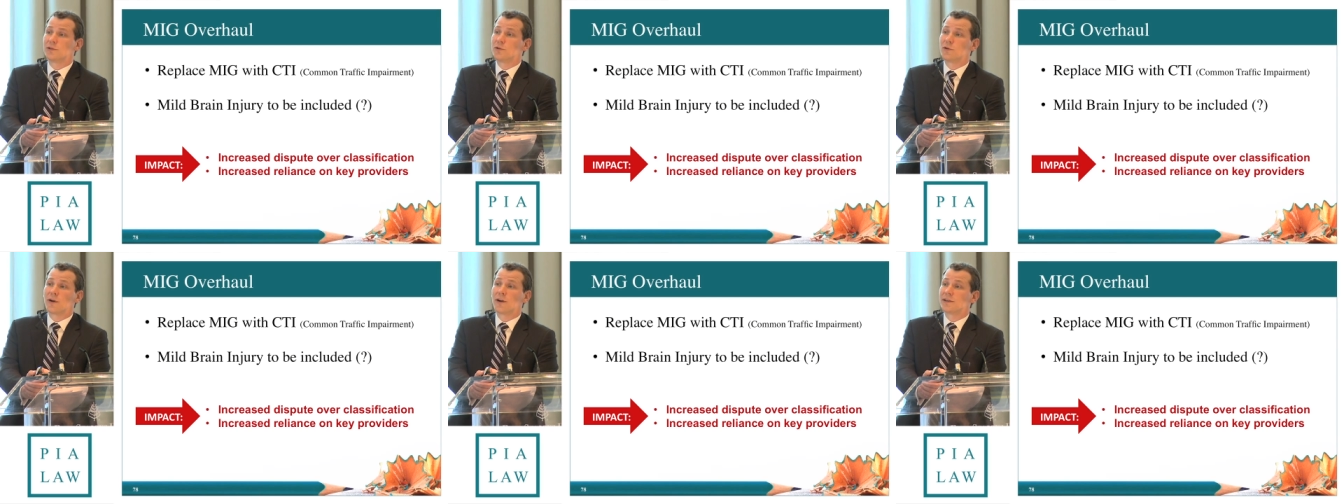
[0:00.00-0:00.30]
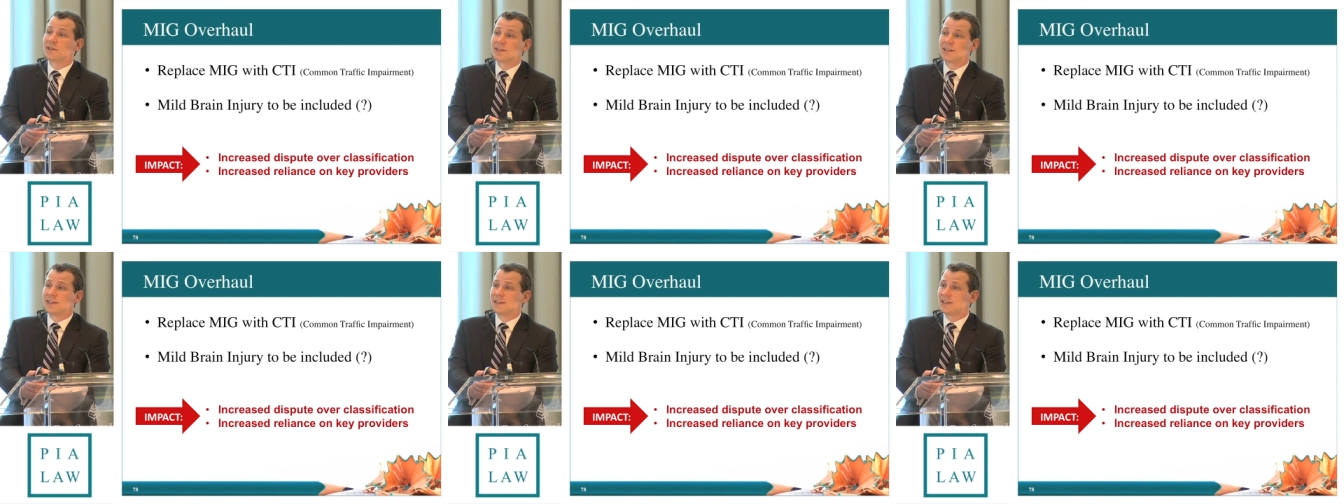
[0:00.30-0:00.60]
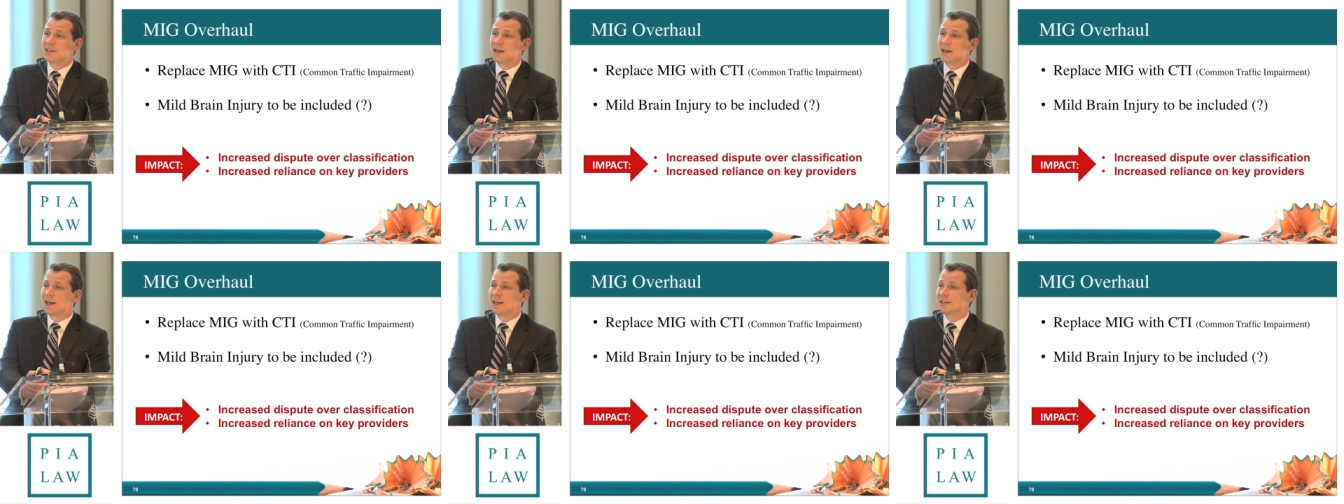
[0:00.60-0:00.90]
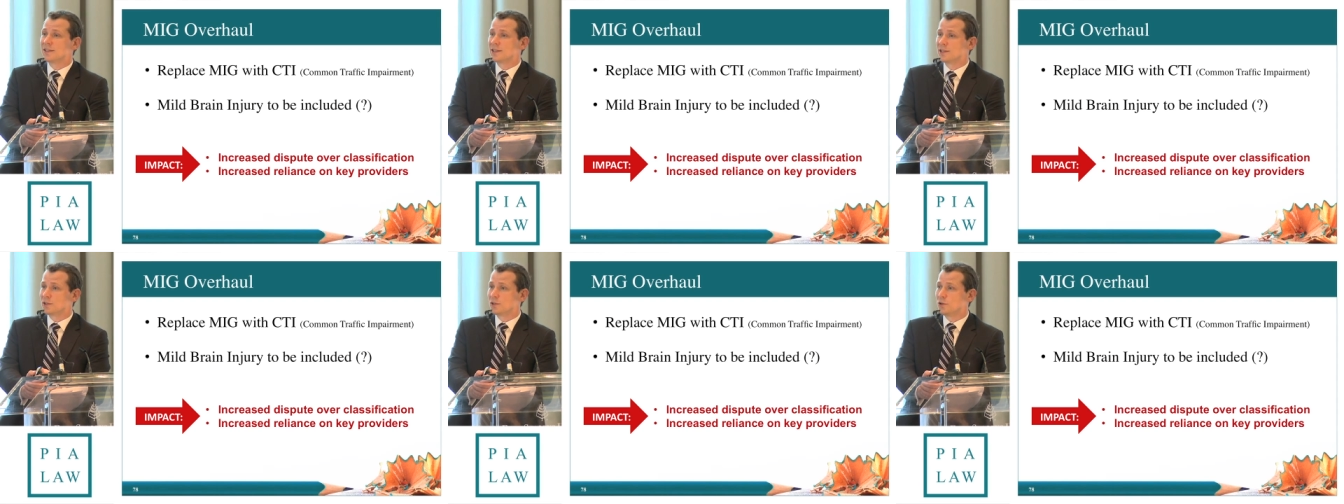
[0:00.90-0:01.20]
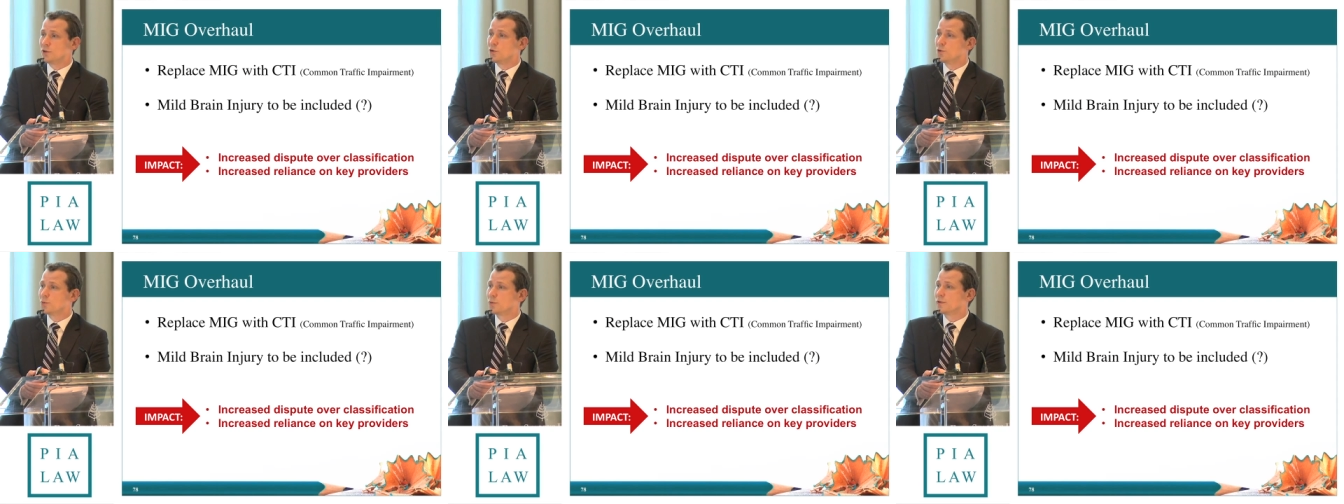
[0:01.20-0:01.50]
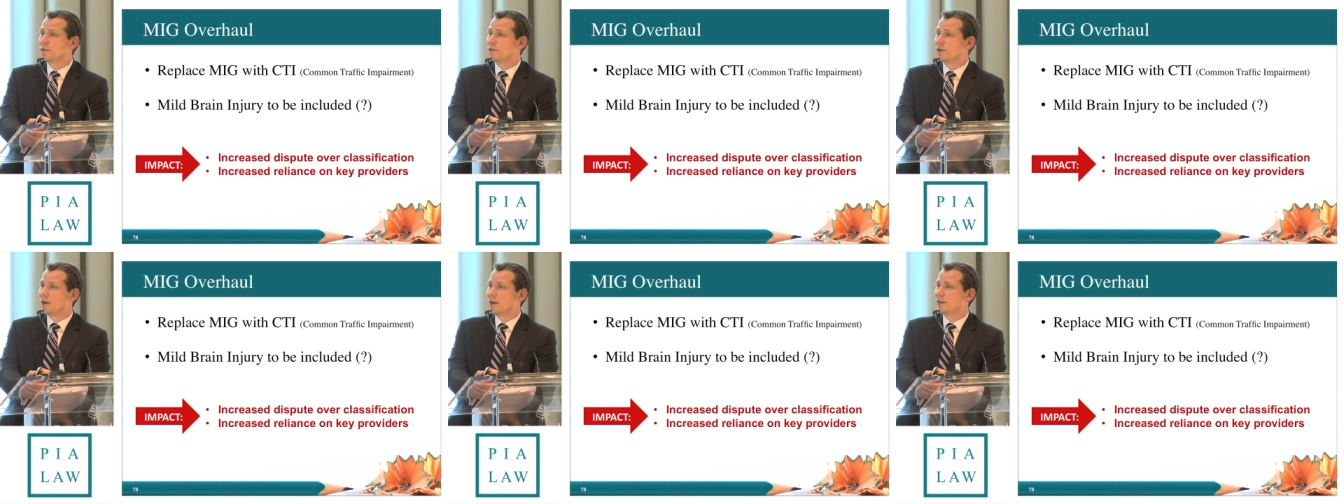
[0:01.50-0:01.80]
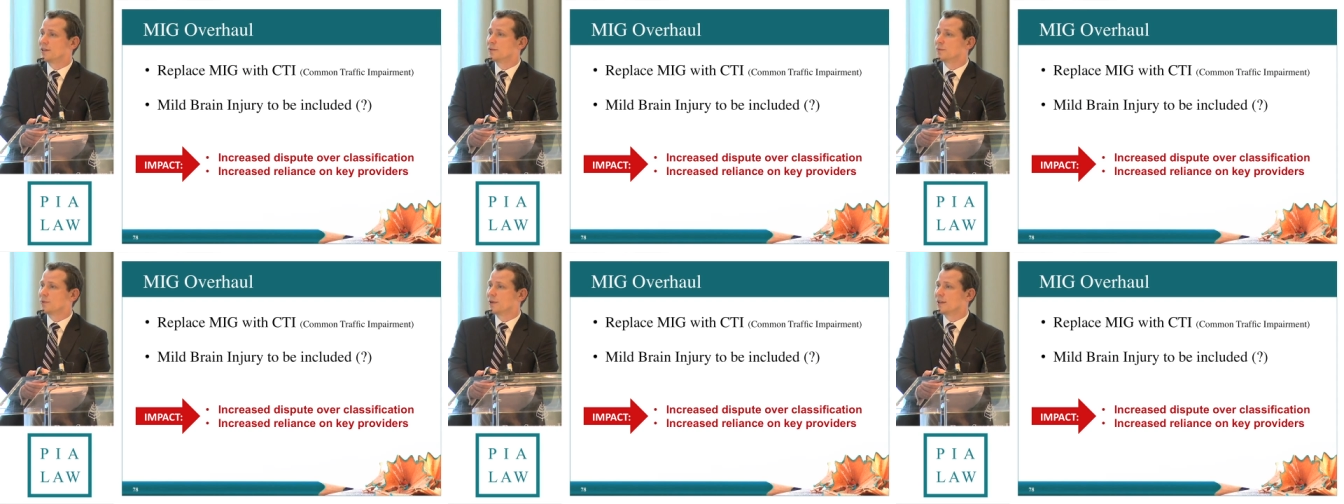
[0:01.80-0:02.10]
you are a CTI until you
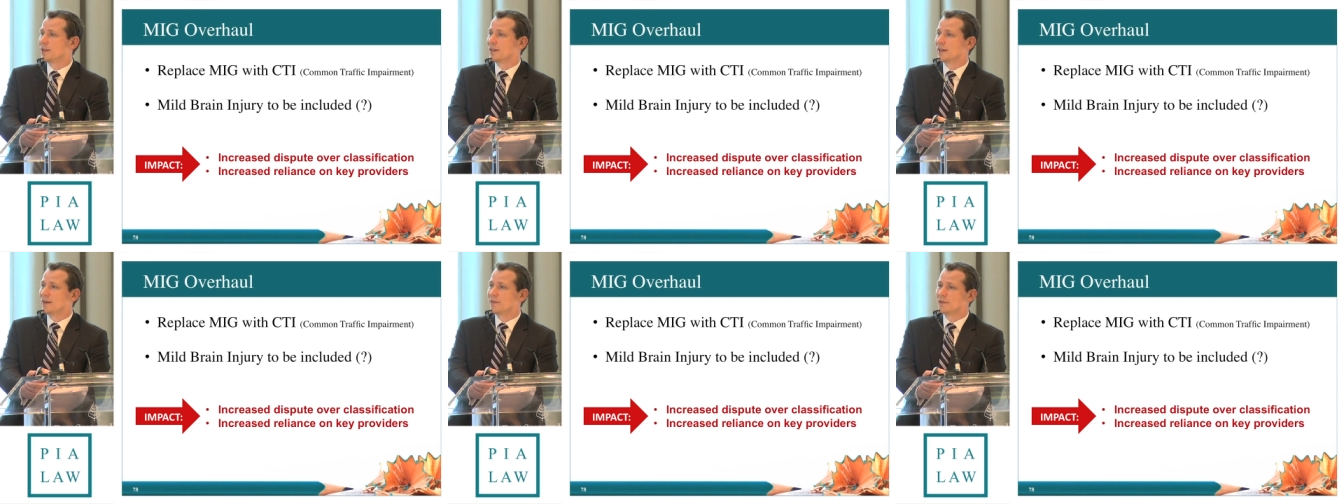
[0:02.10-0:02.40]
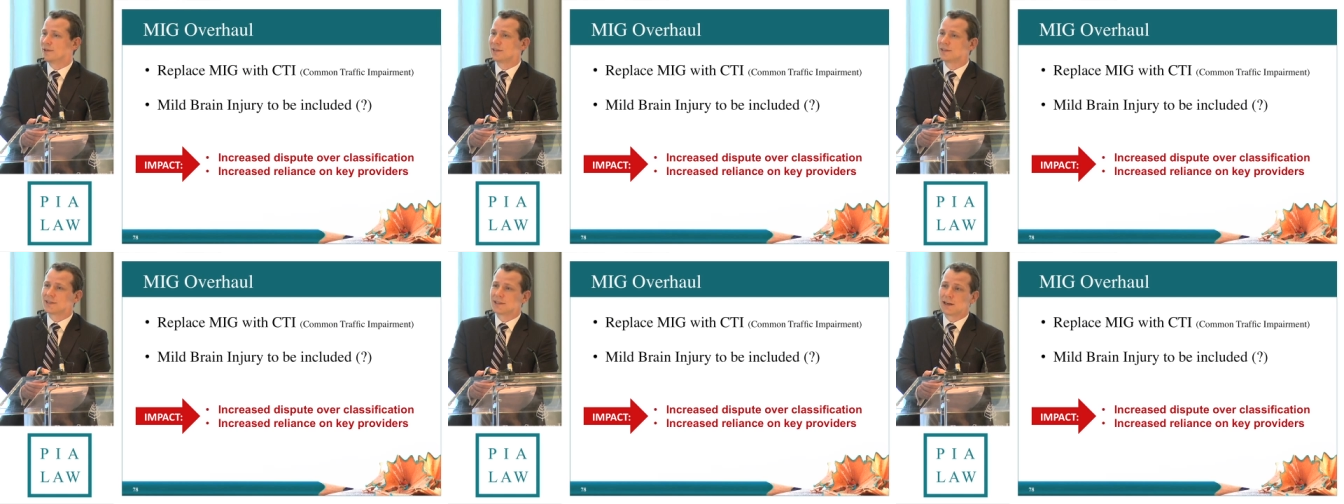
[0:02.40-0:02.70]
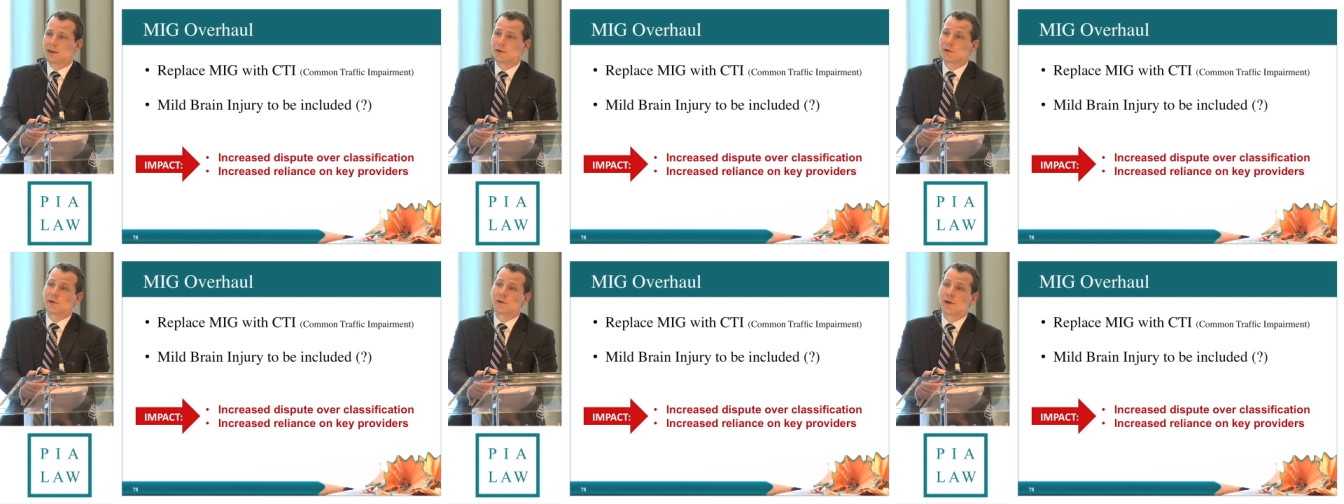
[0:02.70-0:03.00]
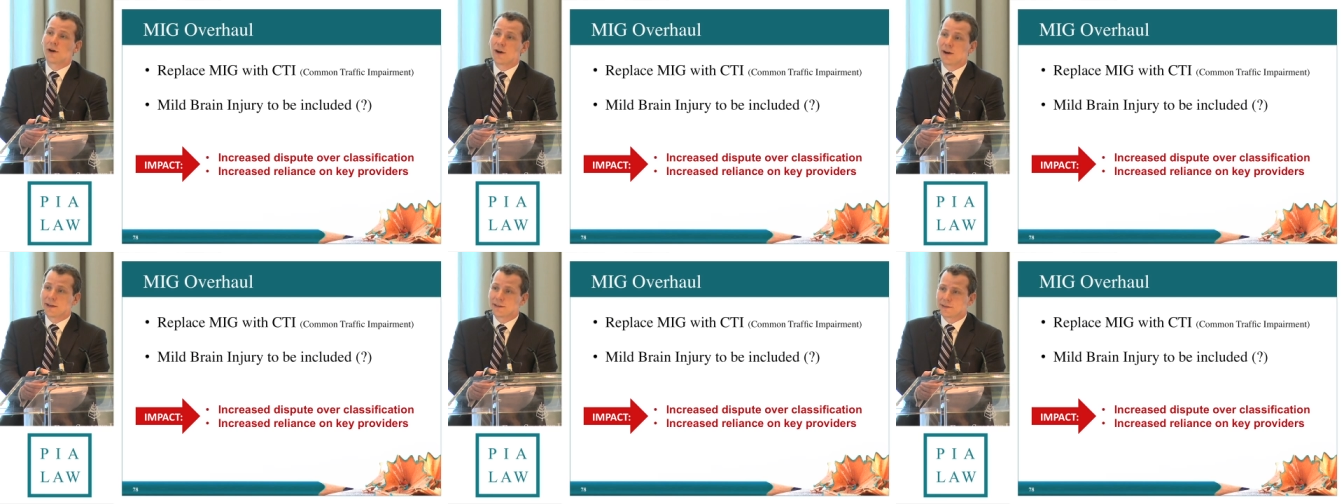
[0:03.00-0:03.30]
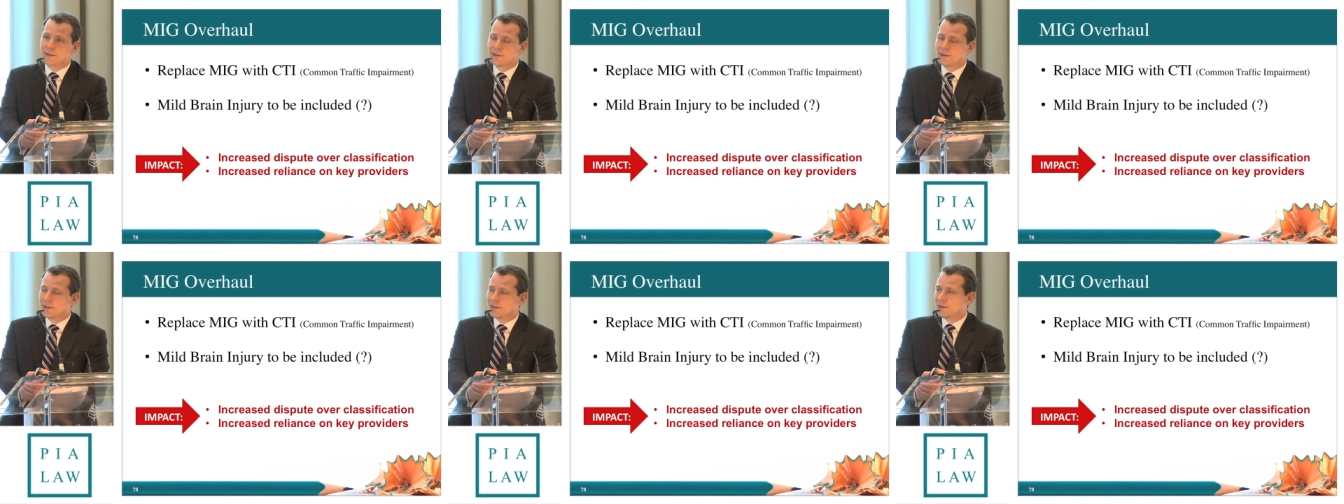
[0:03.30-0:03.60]
provide compelling evidence that you're not.